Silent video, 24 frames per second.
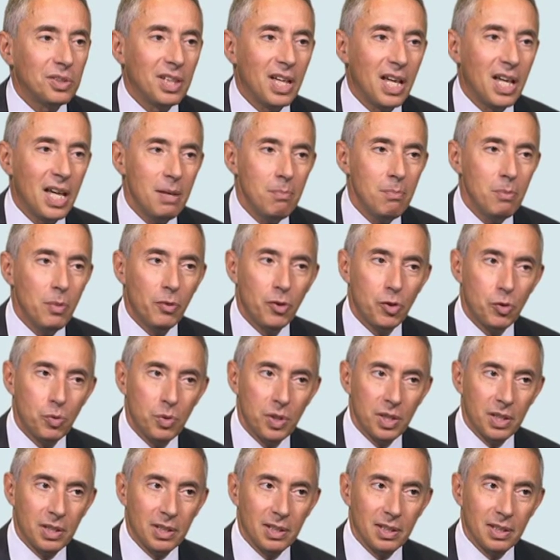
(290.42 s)
The aim of
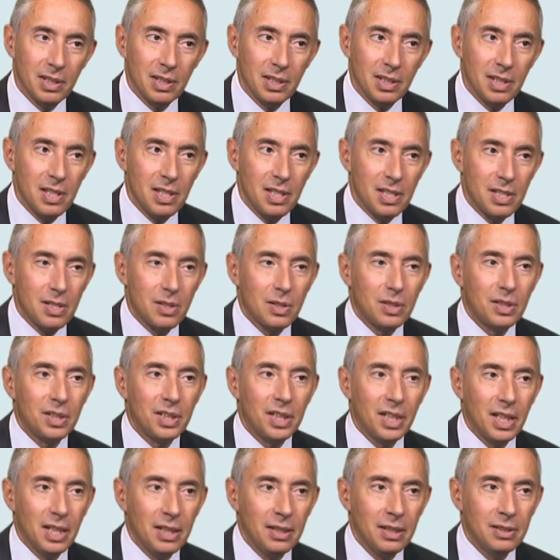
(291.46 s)
Schwind is
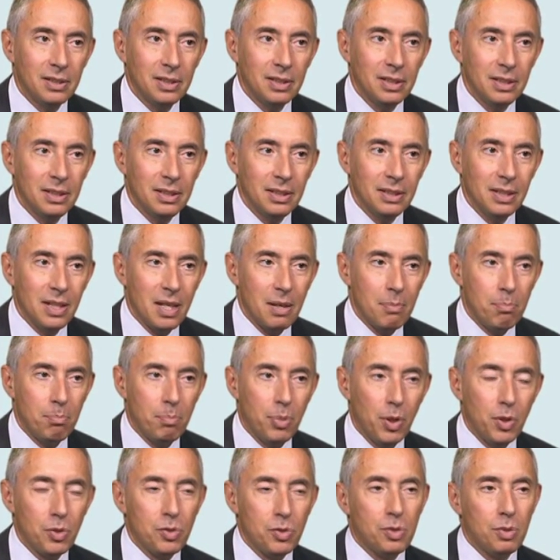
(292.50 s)
creating a
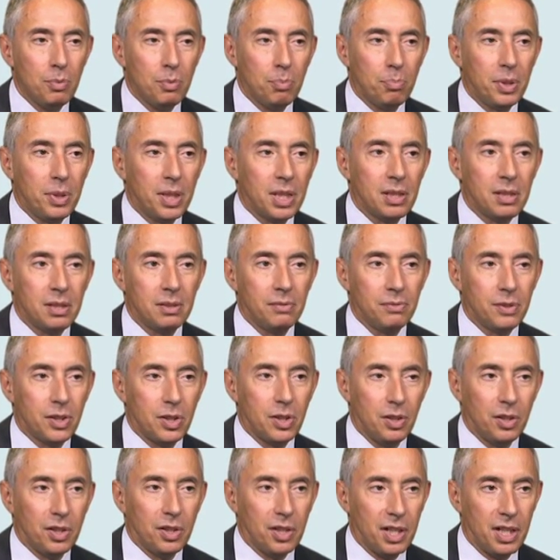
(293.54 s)
post-operative
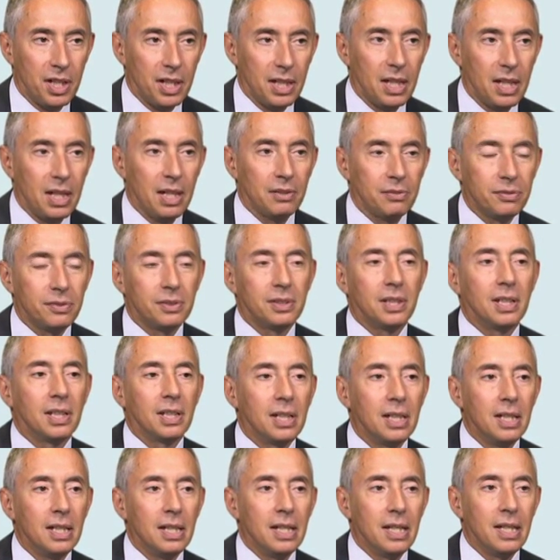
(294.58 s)
cornea
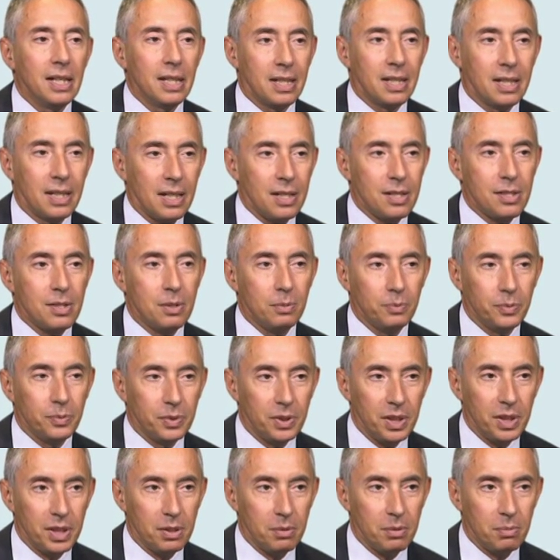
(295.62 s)
after a custom
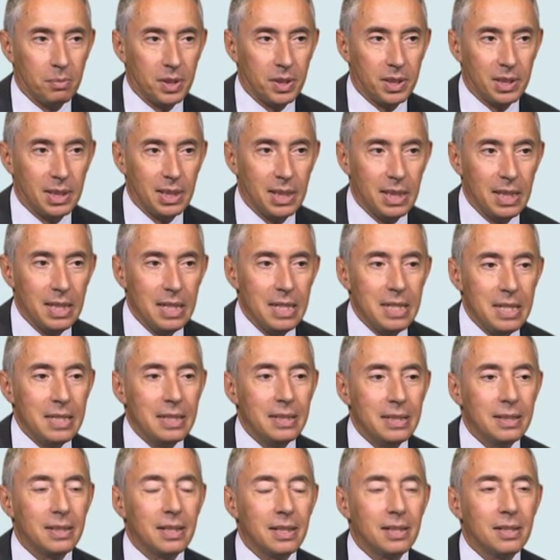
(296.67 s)
treatment
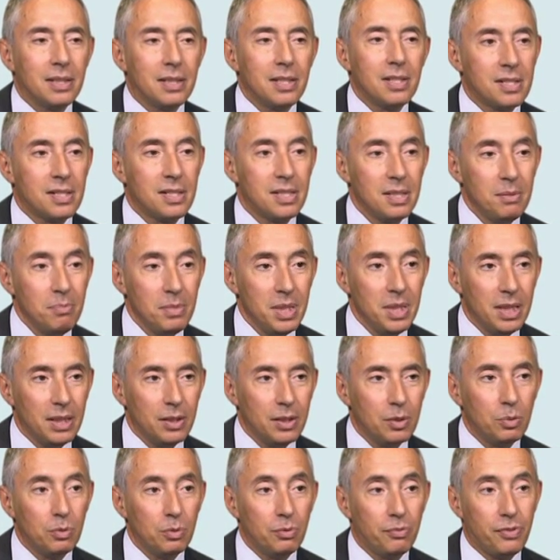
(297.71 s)
that is
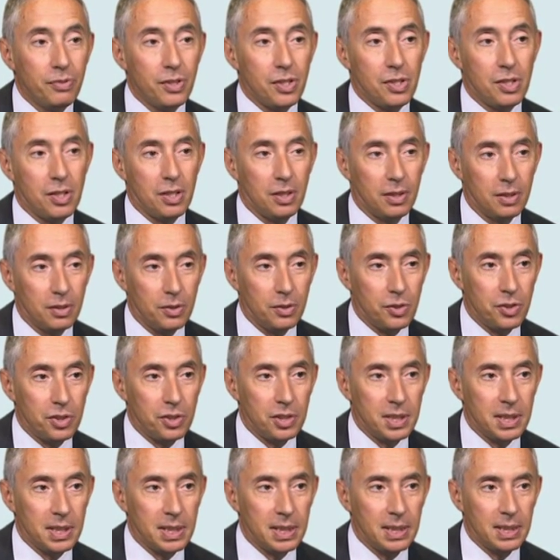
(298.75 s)
similar to
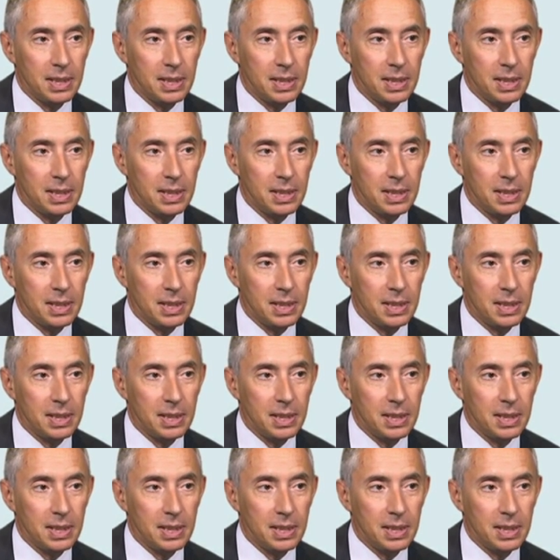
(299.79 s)
physiology.